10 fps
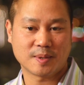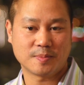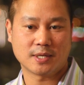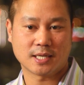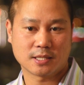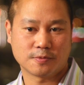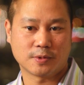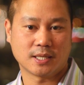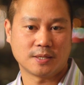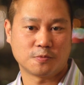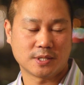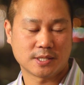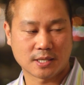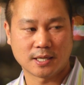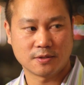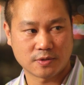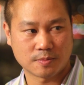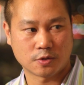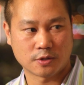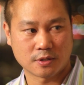remember actually when I resigned
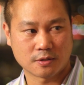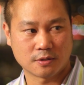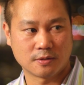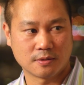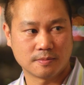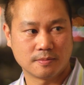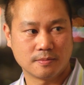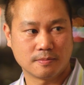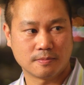from Oracle.